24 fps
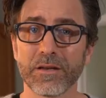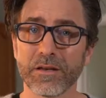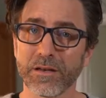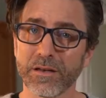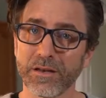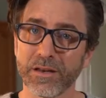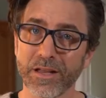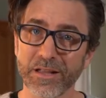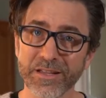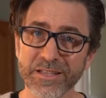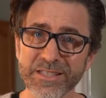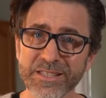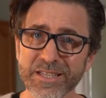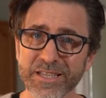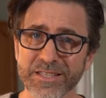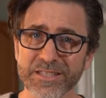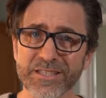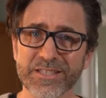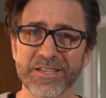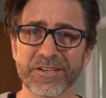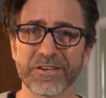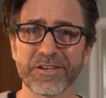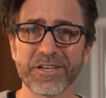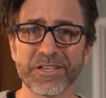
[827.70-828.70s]
Now, this is a
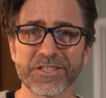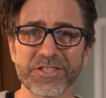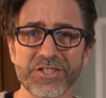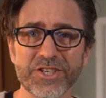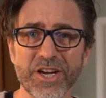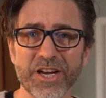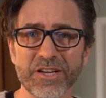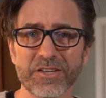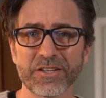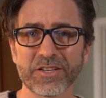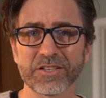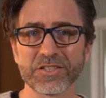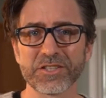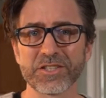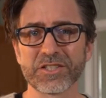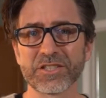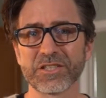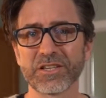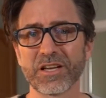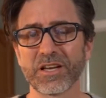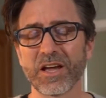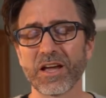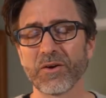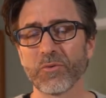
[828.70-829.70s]
serious challenge
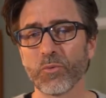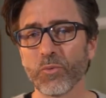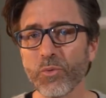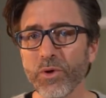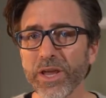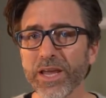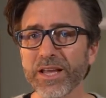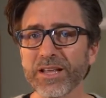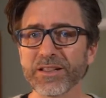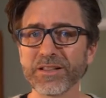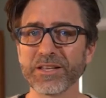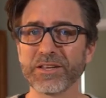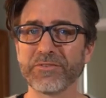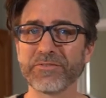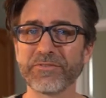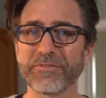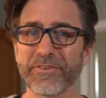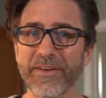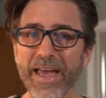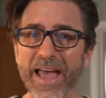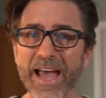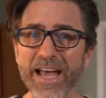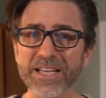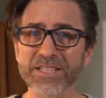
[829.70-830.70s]
to weekly
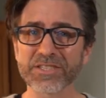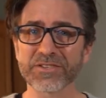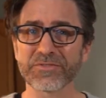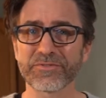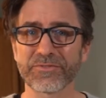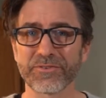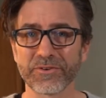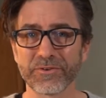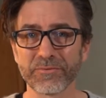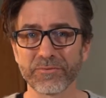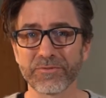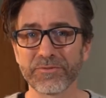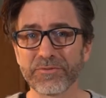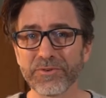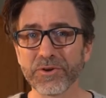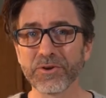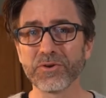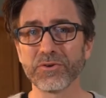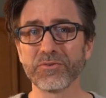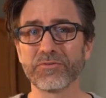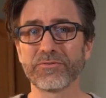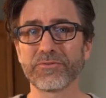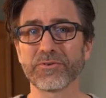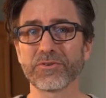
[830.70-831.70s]
fast from
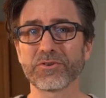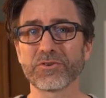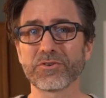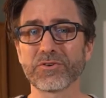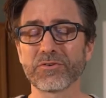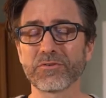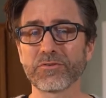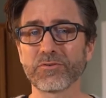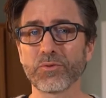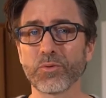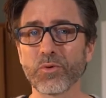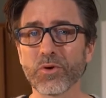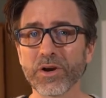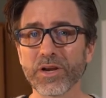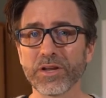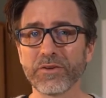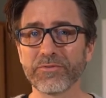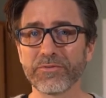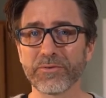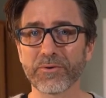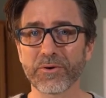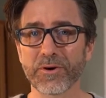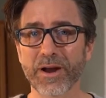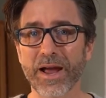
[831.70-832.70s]
food for
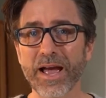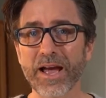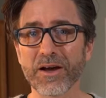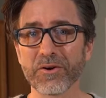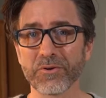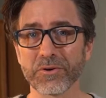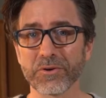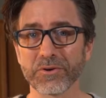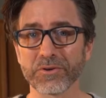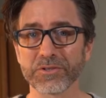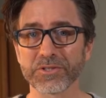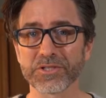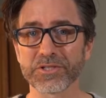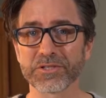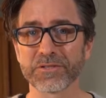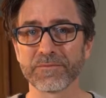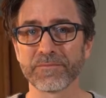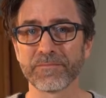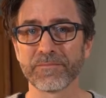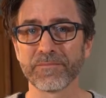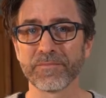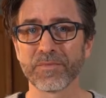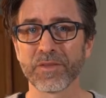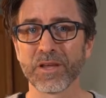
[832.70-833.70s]
24 hours.
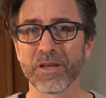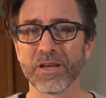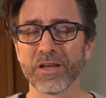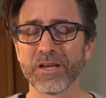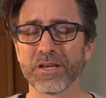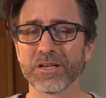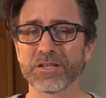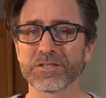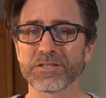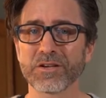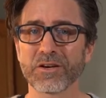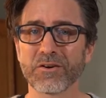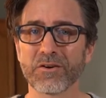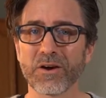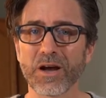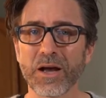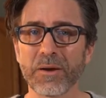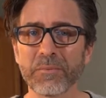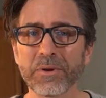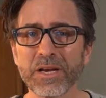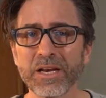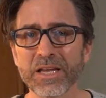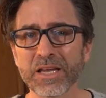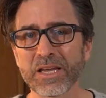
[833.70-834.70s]
So I'm
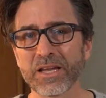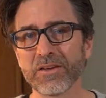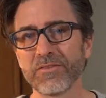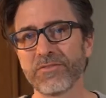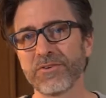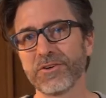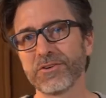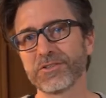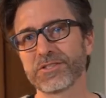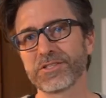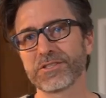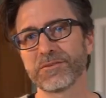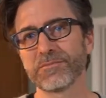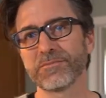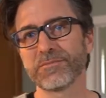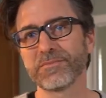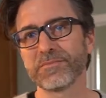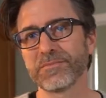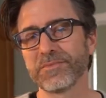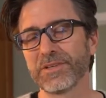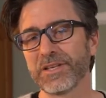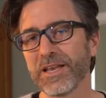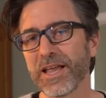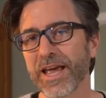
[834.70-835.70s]
going to give you
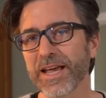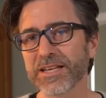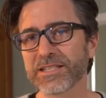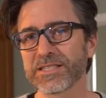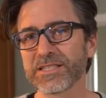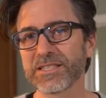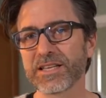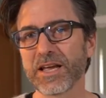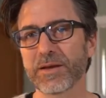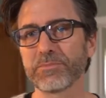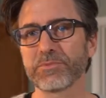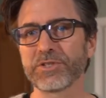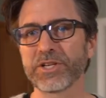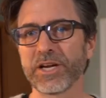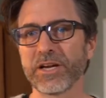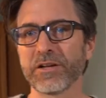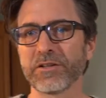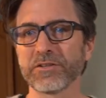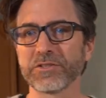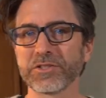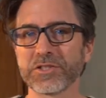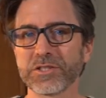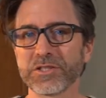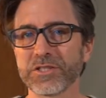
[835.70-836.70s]
some next step
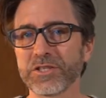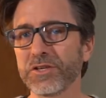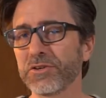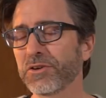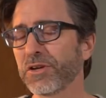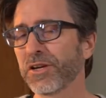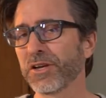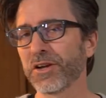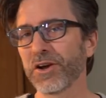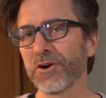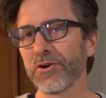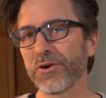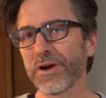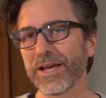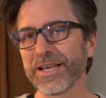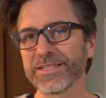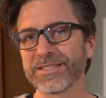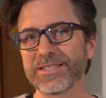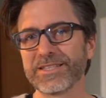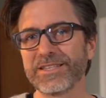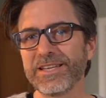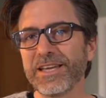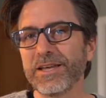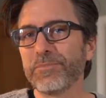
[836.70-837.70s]
challenges. You can go as
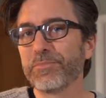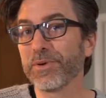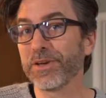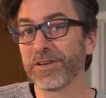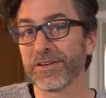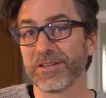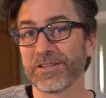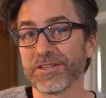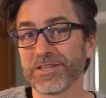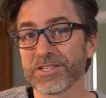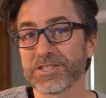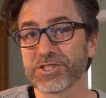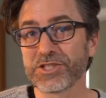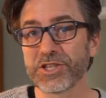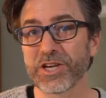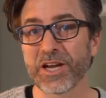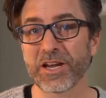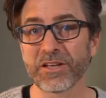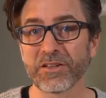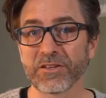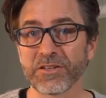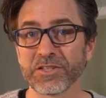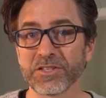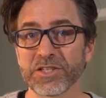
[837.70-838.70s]
deep into this
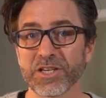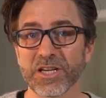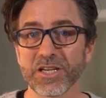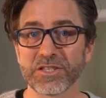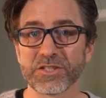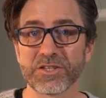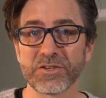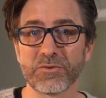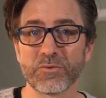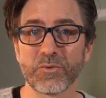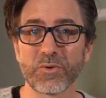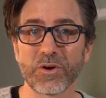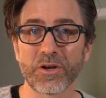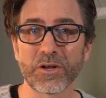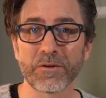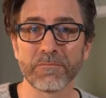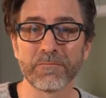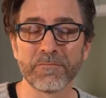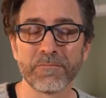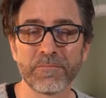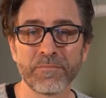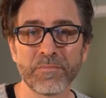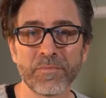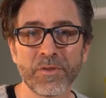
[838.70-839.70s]
challenge as you want,
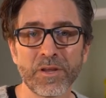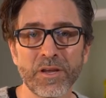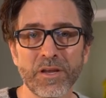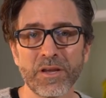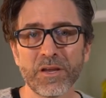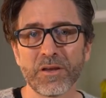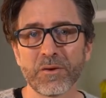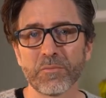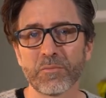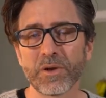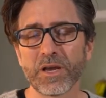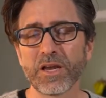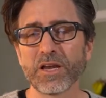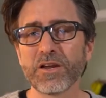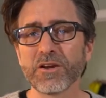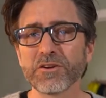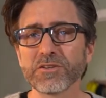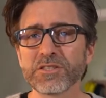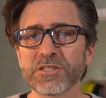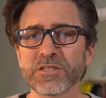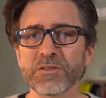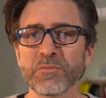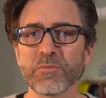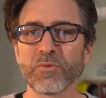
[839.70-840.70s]
but
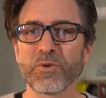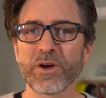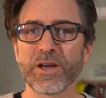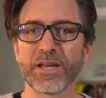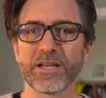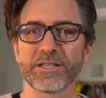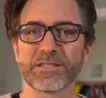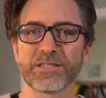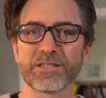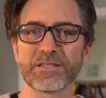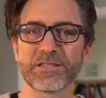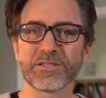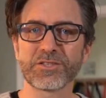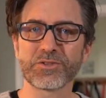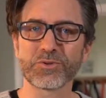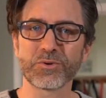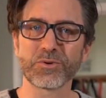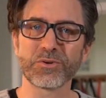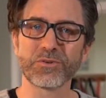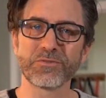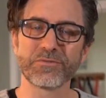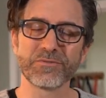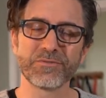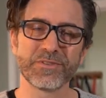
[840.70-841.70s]
here's some ways to
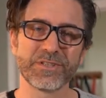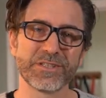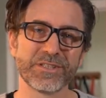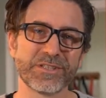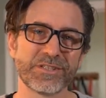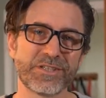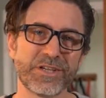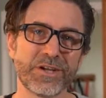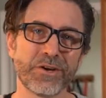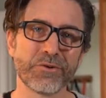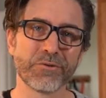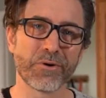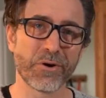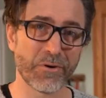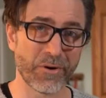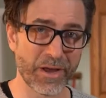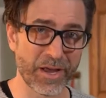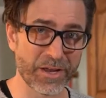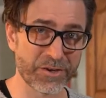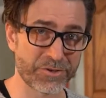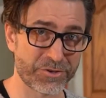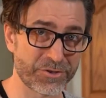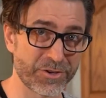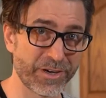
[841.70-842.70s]
sort of zero
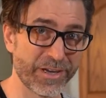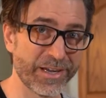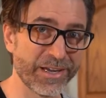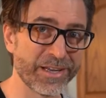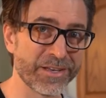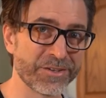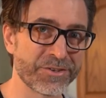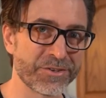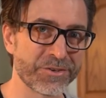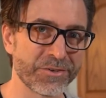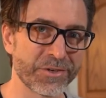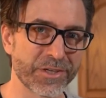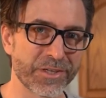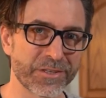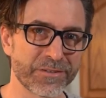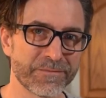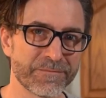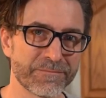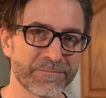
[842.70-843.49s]
entry into it.